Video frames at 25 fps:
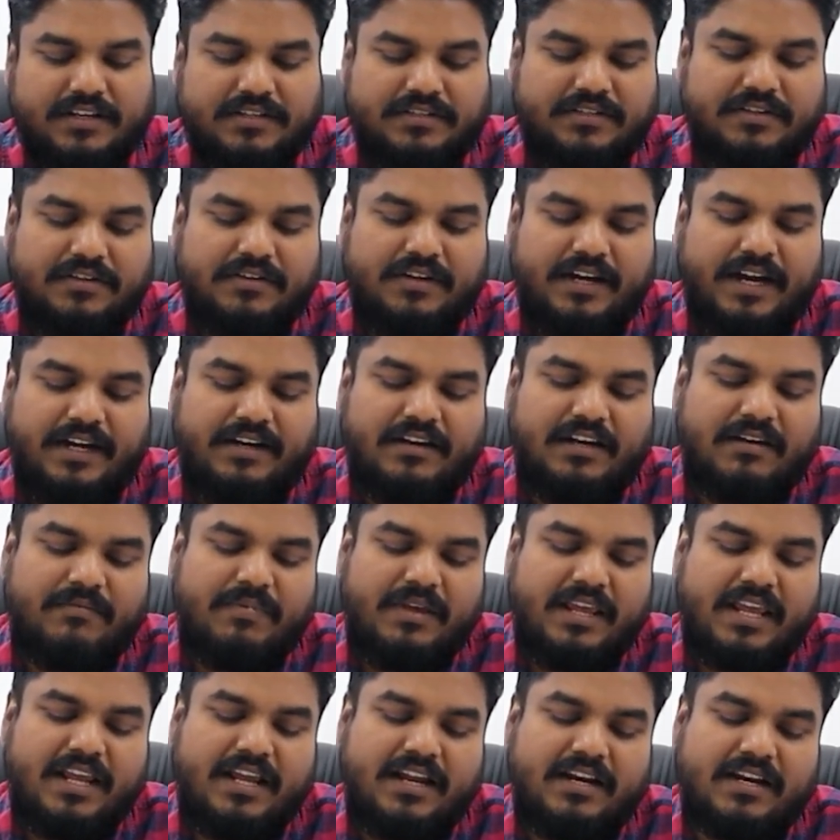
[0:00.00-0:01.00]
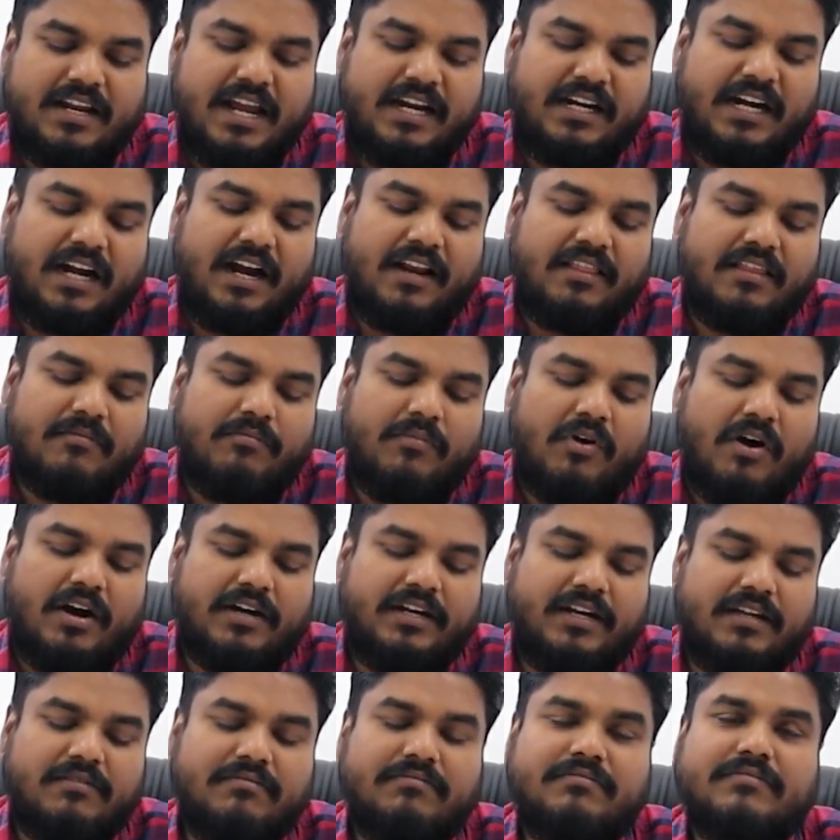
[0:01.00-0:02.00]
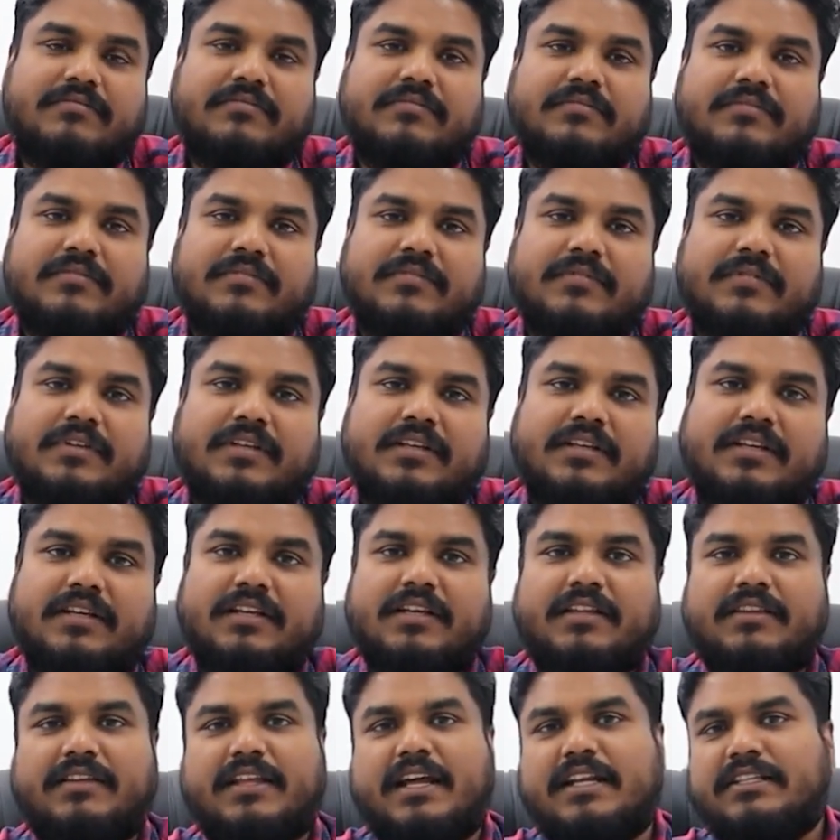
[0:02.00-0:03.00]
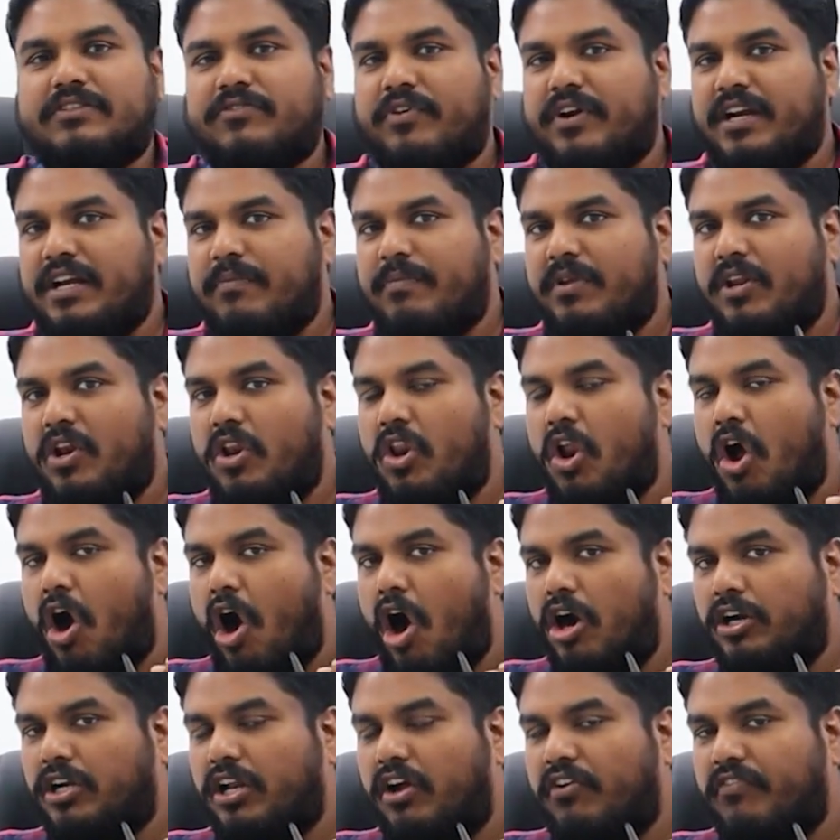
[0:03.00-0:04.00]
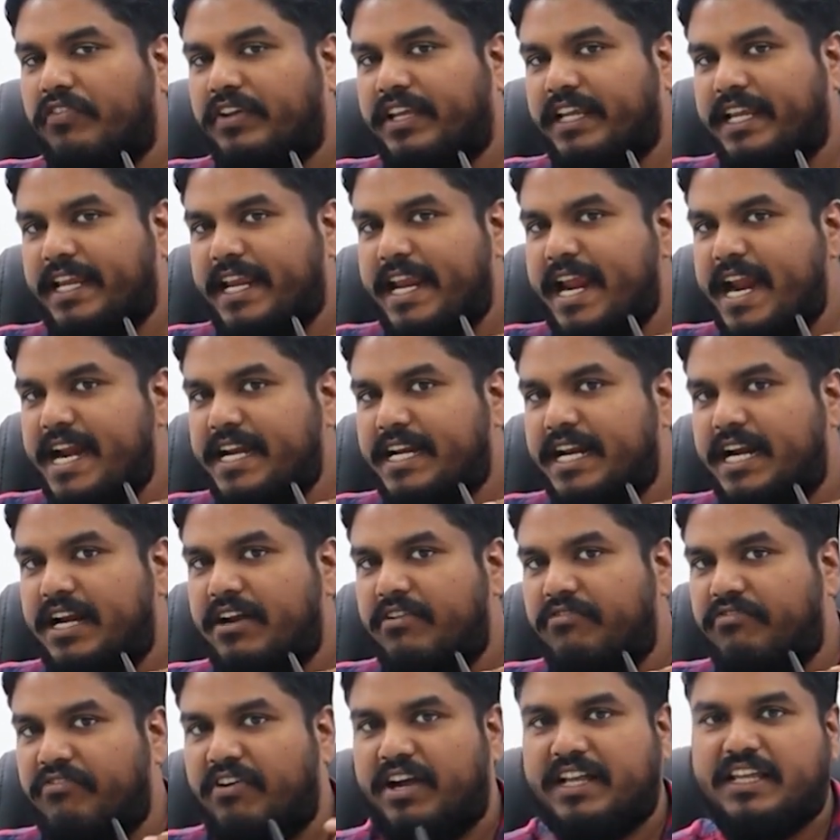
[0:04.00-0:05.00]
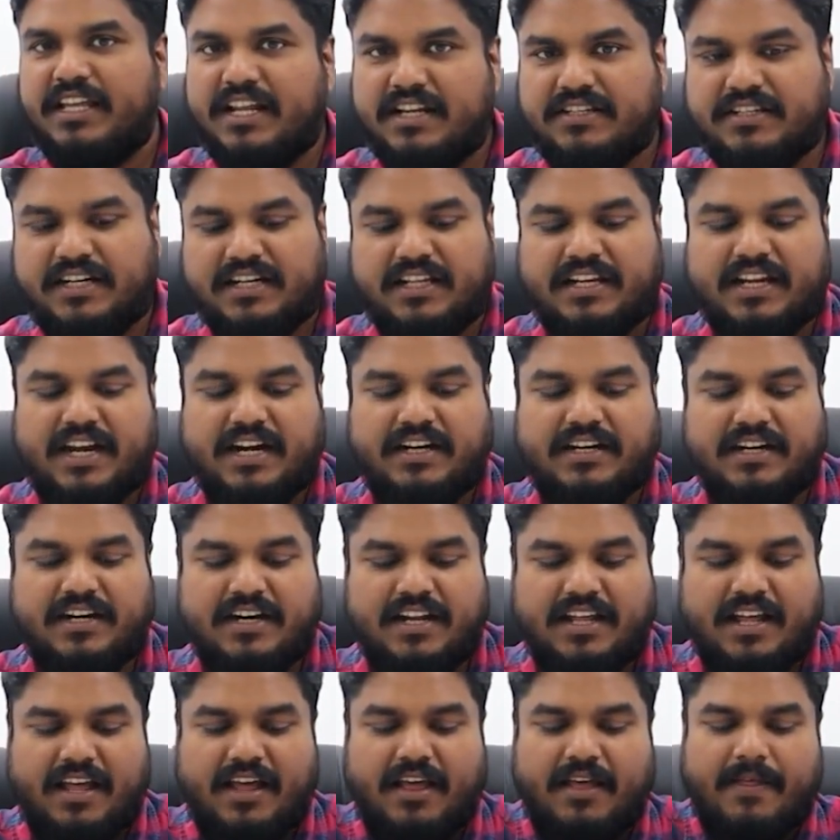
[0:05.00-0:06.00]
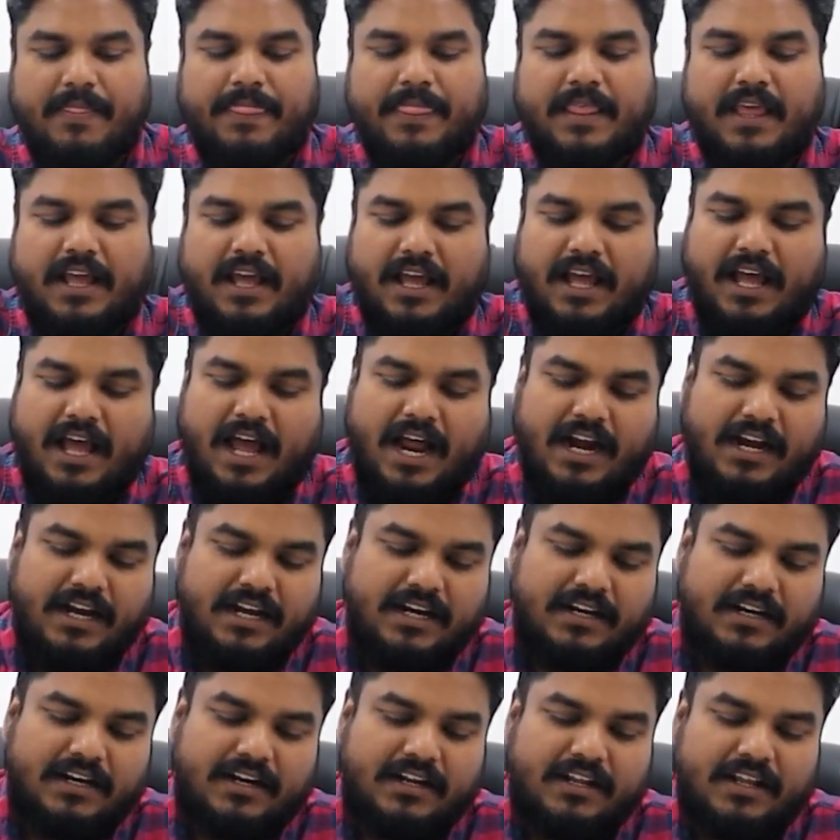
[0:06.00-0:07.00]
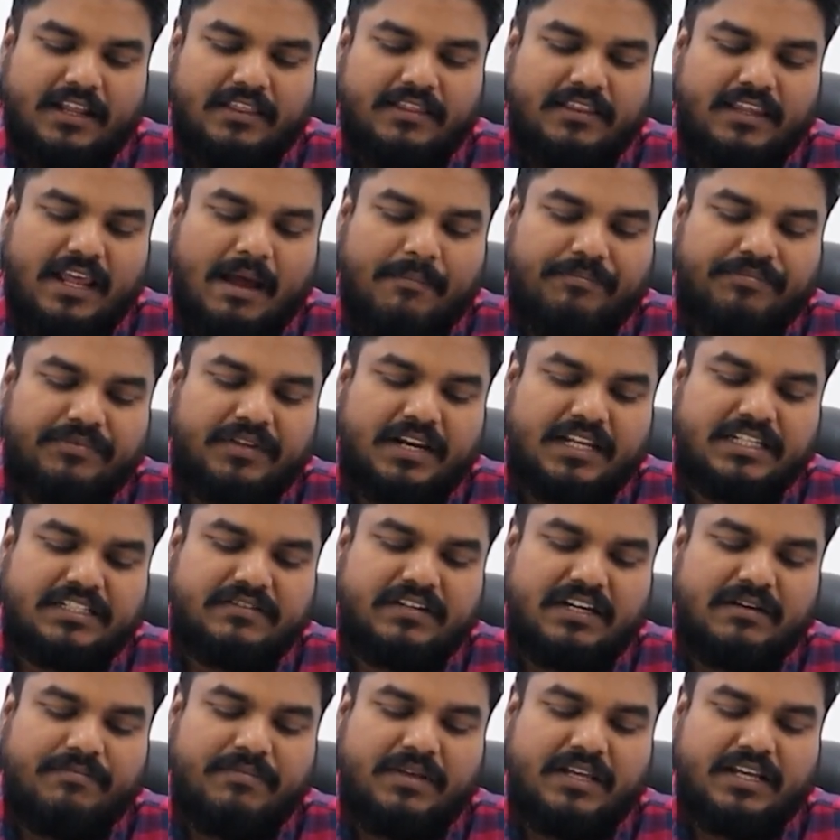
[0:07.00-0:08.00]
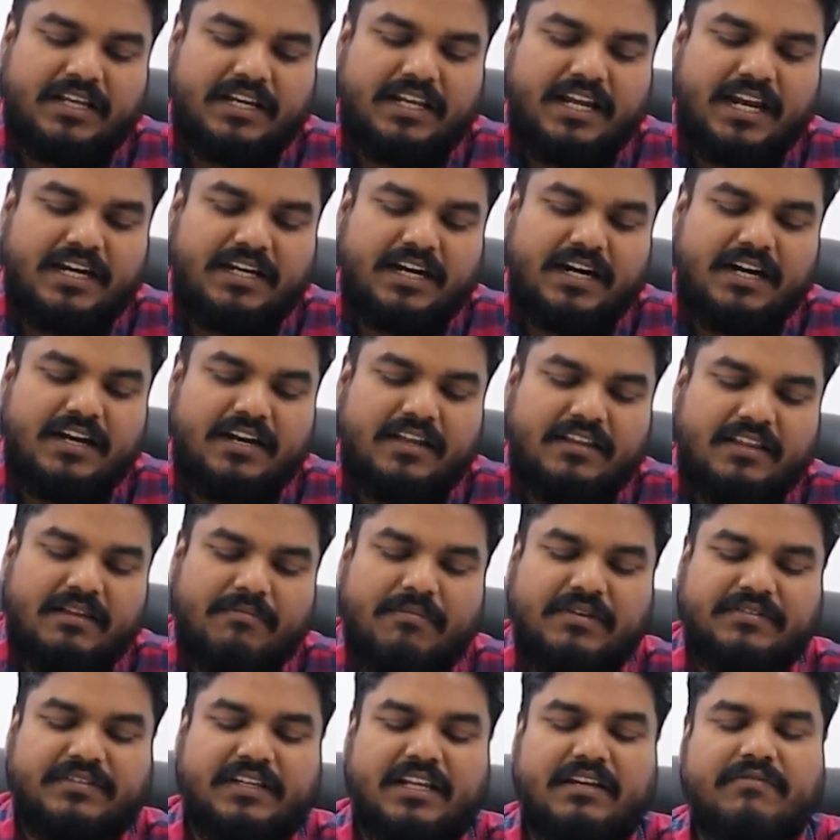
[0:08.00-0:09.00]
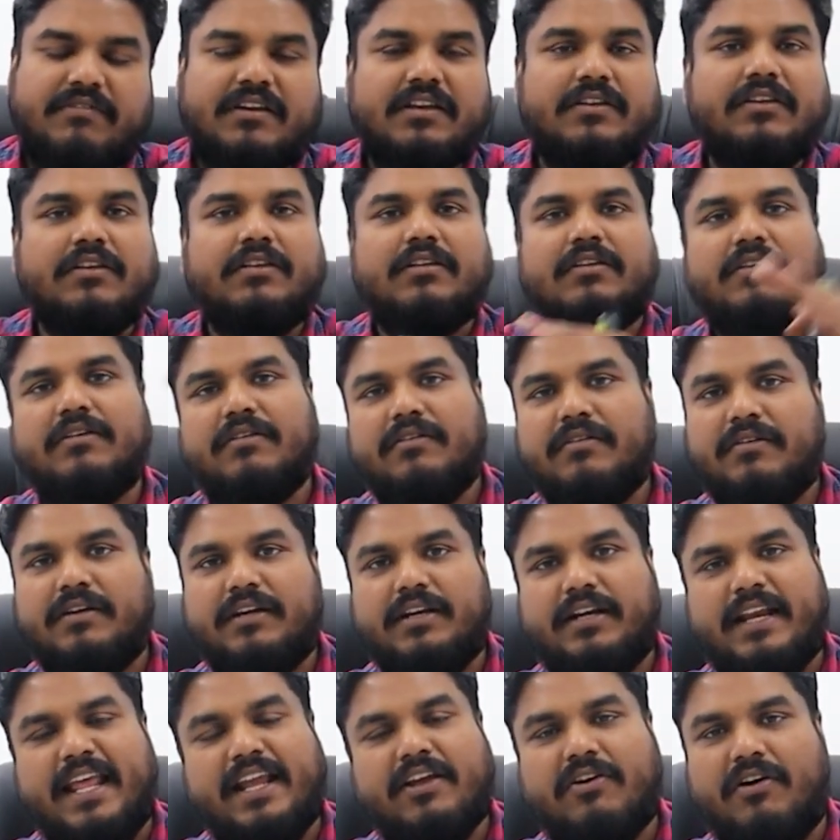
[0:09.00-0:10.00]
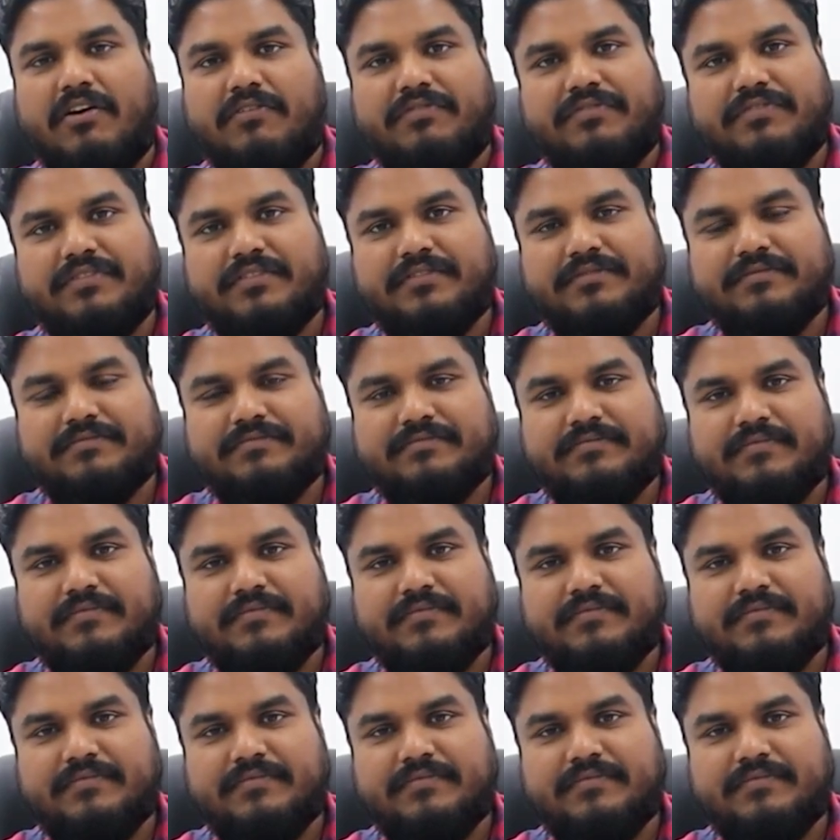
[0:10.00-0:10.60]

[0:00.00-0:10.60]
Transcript: So it will be ignited at the bottom. There is going to be lot of heat and fire generated, and the upthrust will be created, the missile will take off.